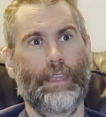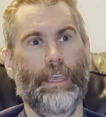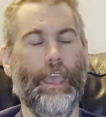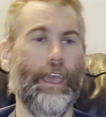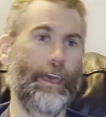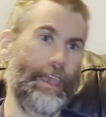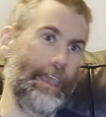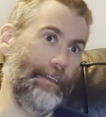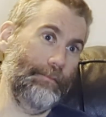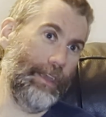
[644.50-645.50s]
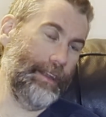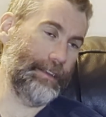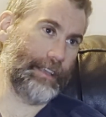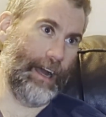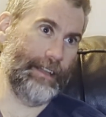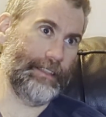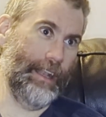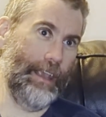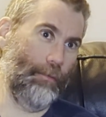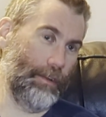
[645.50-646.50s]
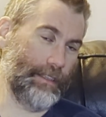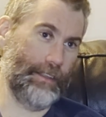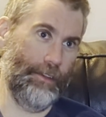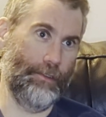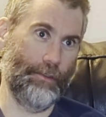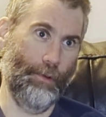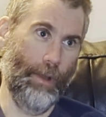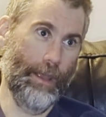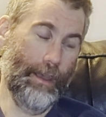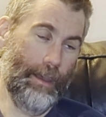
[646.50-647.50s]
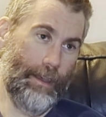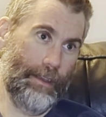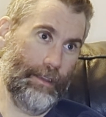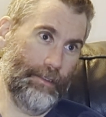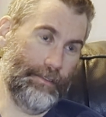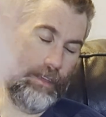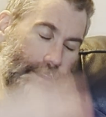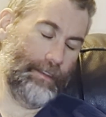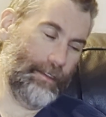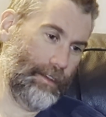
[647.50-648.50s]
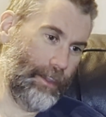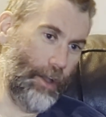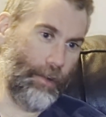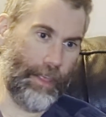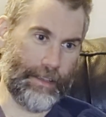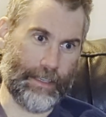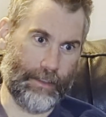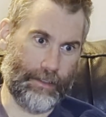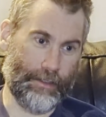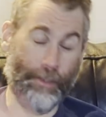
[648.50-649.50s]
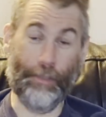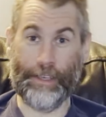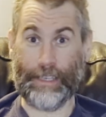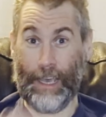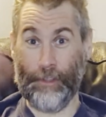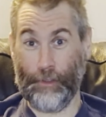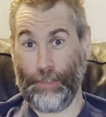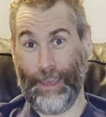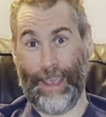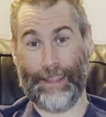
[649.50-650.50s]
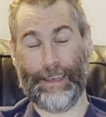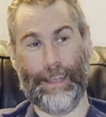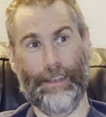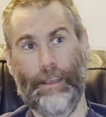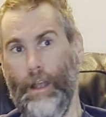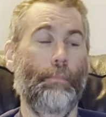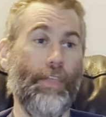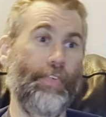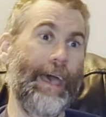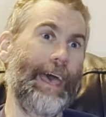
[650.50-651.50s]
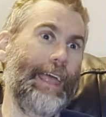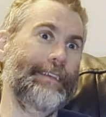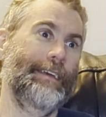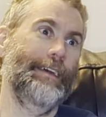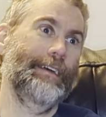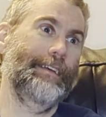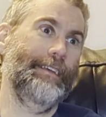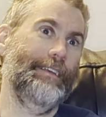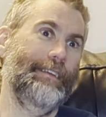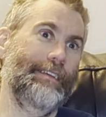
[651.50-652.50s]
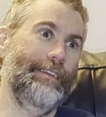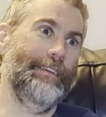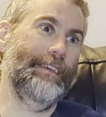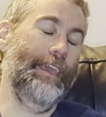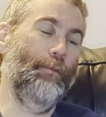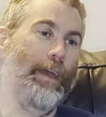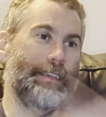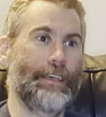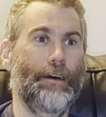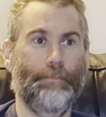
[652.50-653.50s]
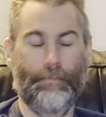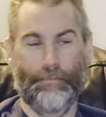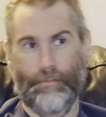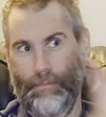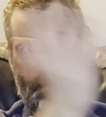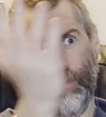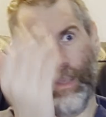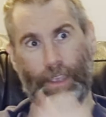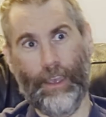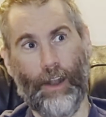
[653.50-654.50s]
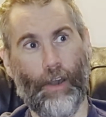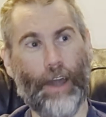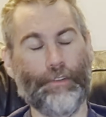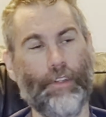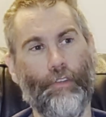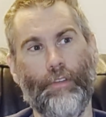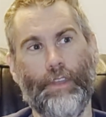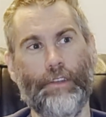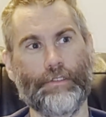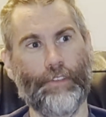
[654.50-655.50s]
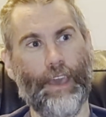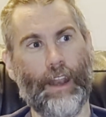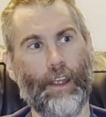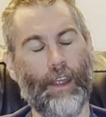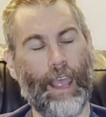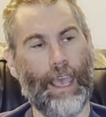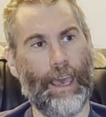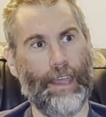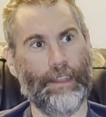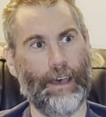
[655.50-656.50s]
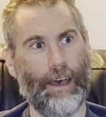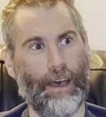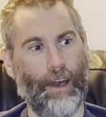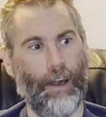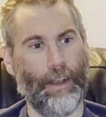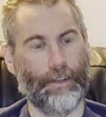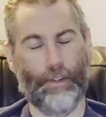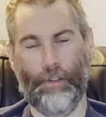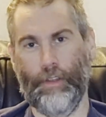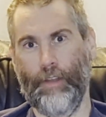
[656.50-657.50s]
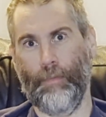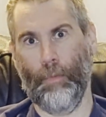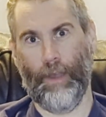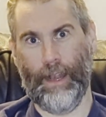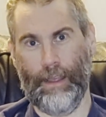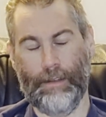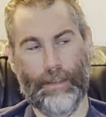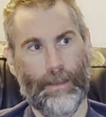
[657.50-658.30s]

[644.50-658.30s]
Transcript: he decides that he wants to do this other thing, but then he wakes up, 100 years later and on a totally different planet.